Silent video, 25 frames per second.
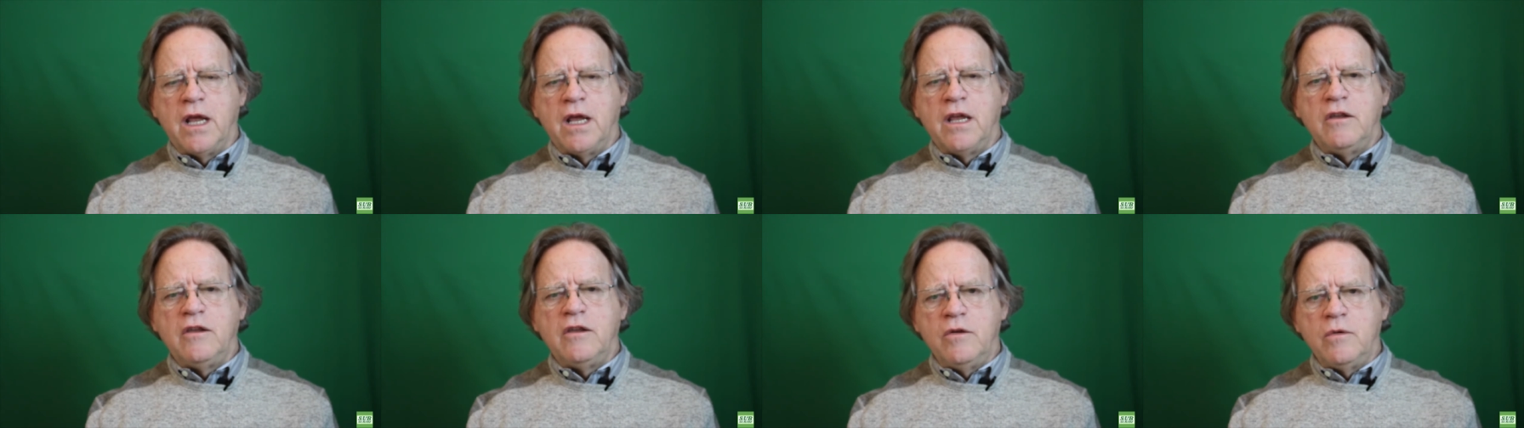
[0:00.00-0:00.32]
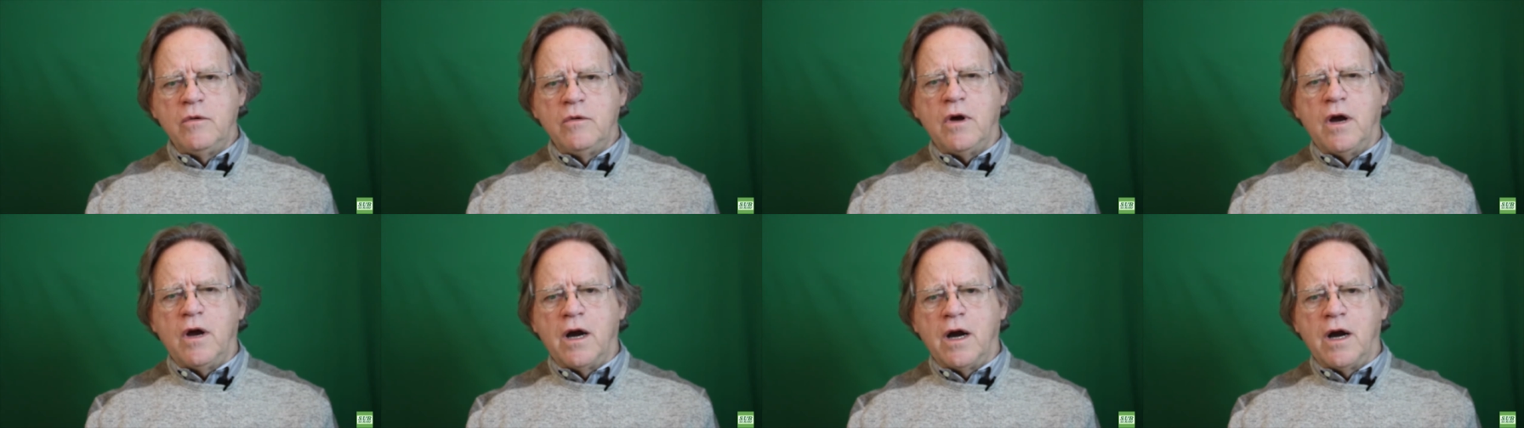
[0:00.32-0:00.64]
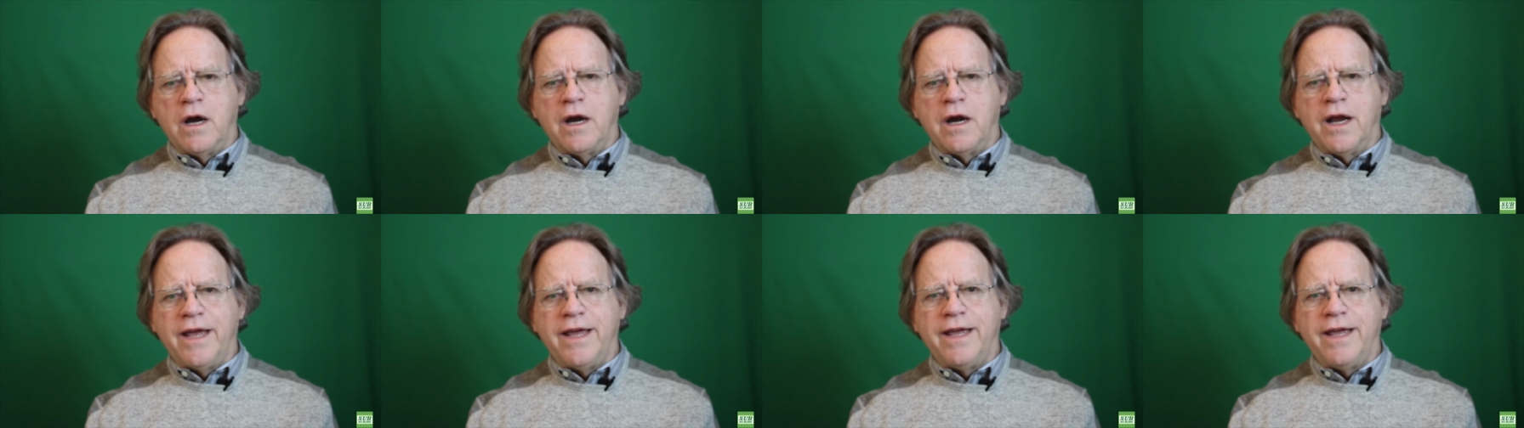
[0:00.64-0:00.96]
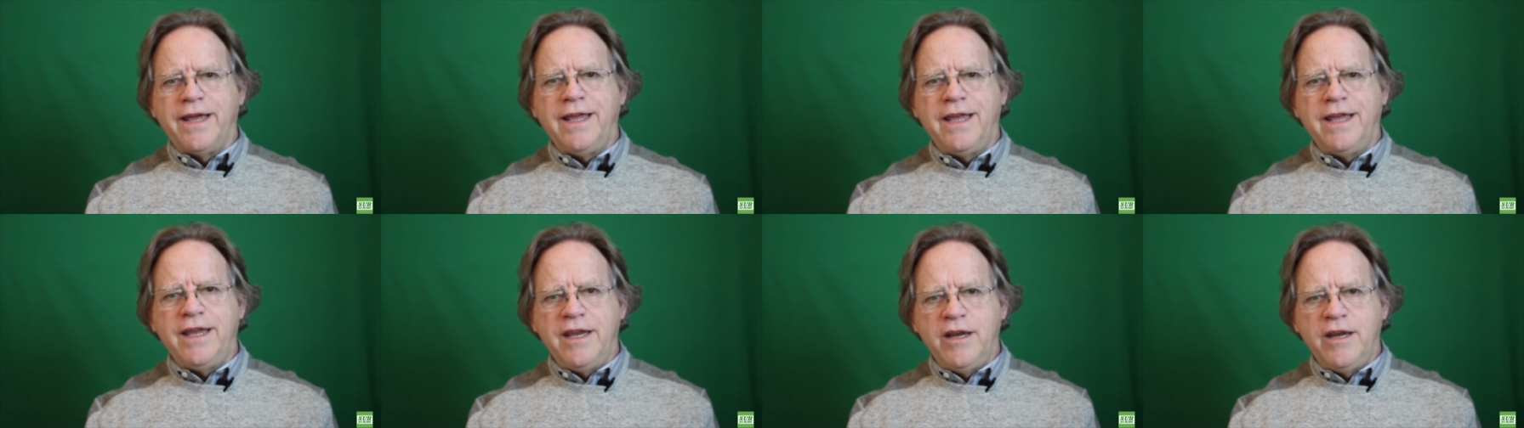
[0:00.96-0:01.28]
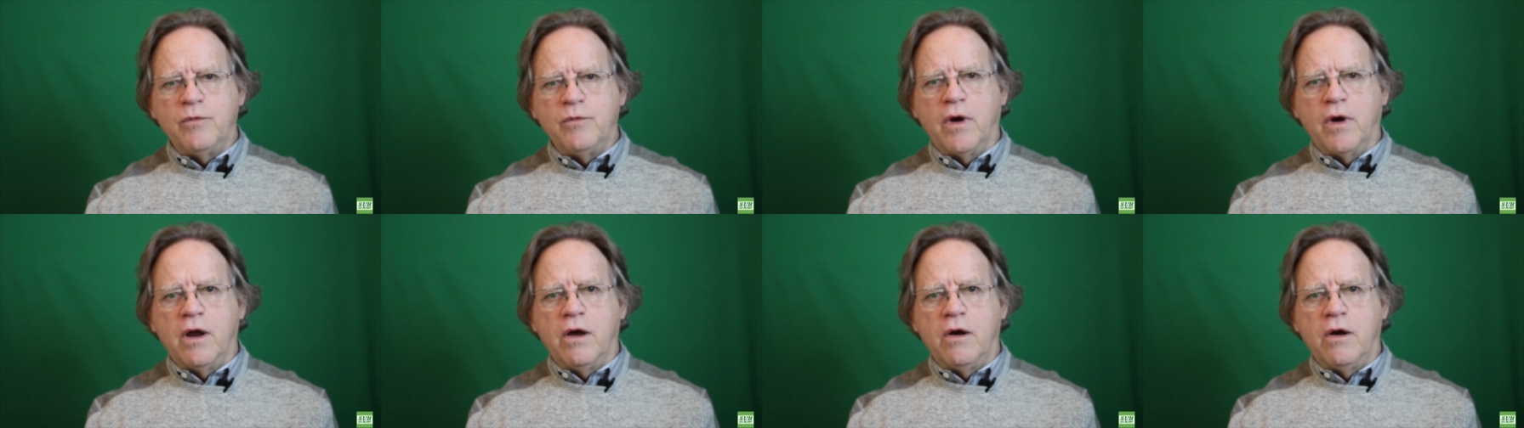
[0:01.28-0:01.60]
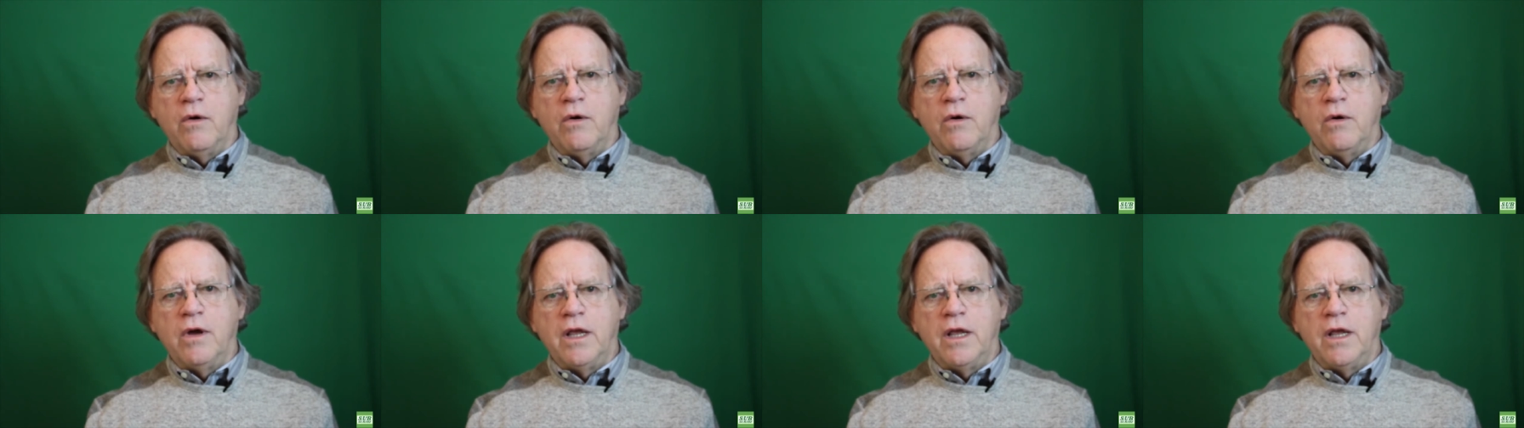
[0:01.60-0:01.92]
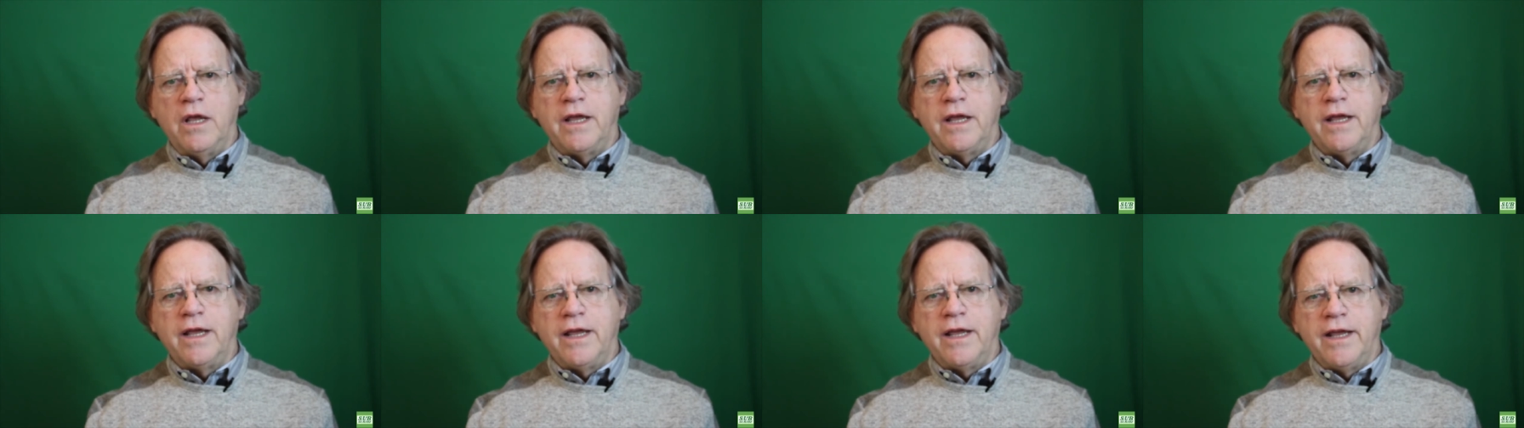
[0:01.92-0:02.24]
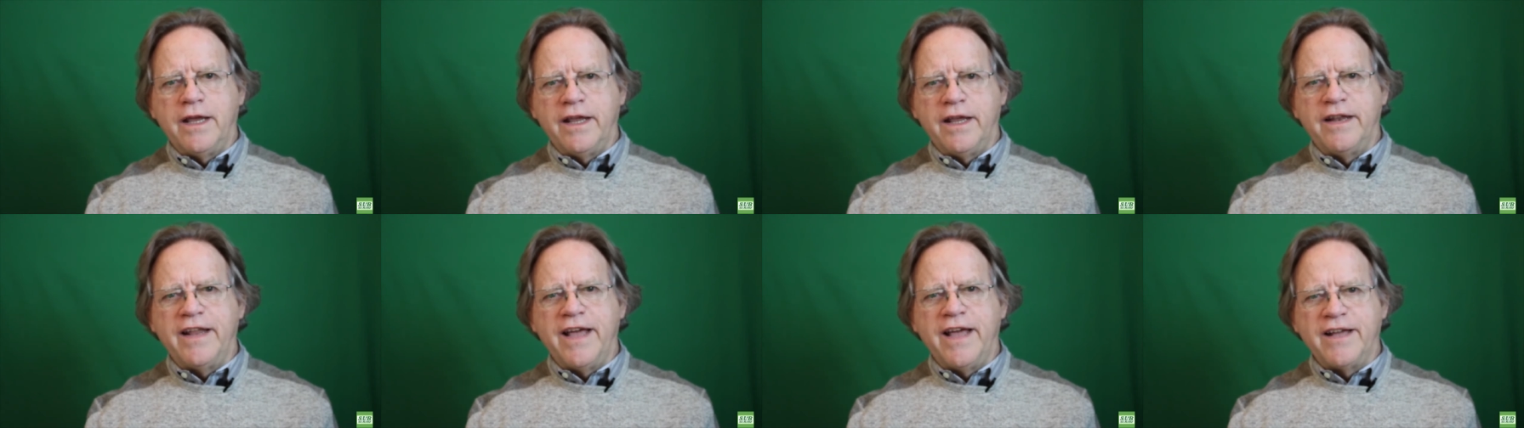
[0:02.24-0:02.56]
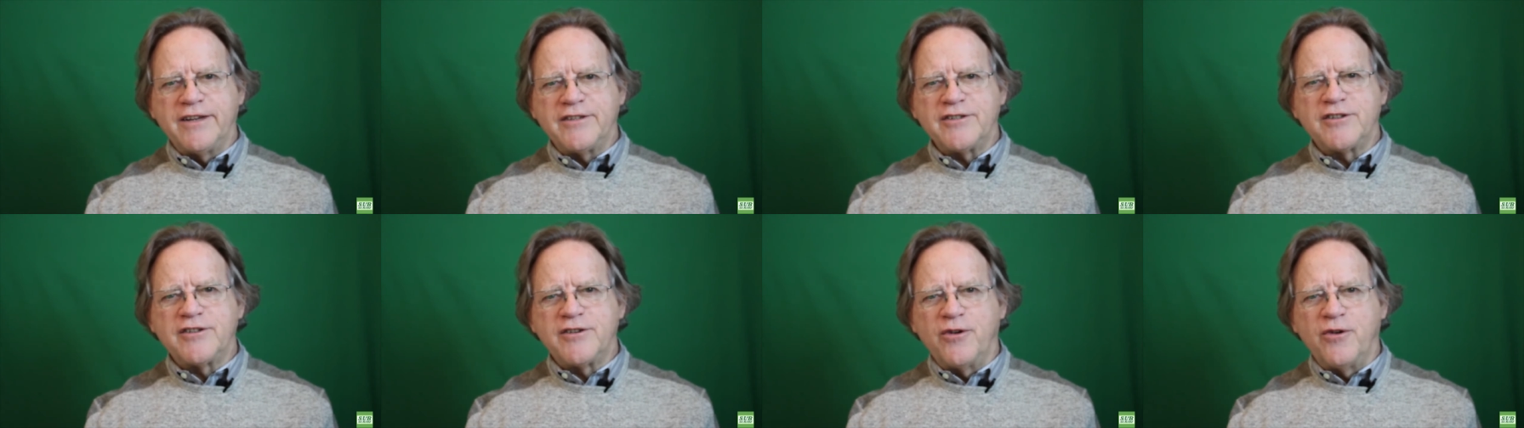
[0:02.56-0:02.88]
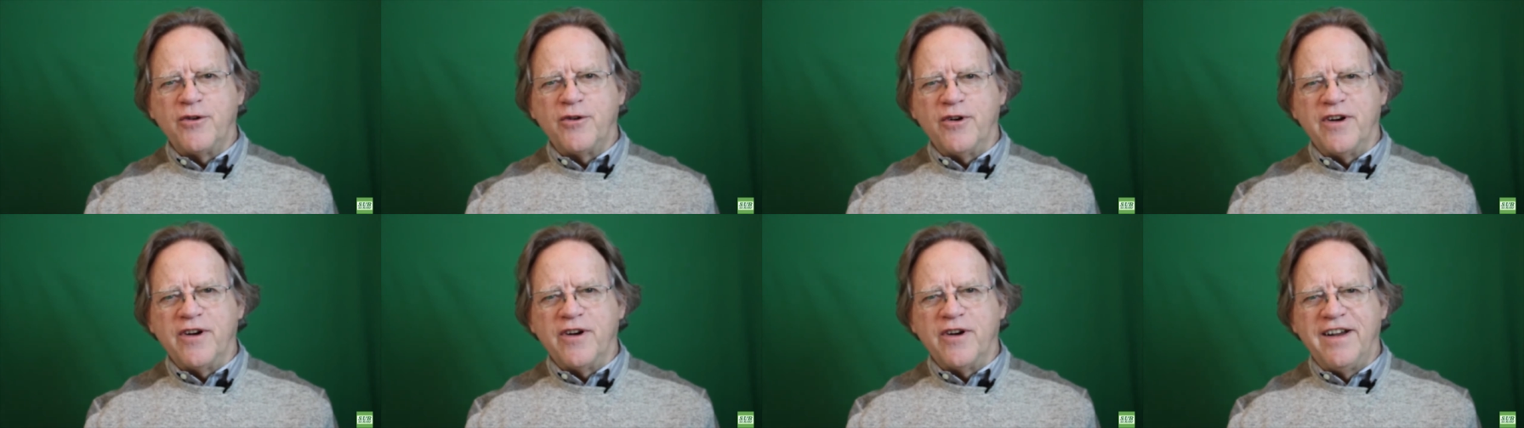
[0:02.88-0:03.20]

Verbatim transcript: You are a hero in that store.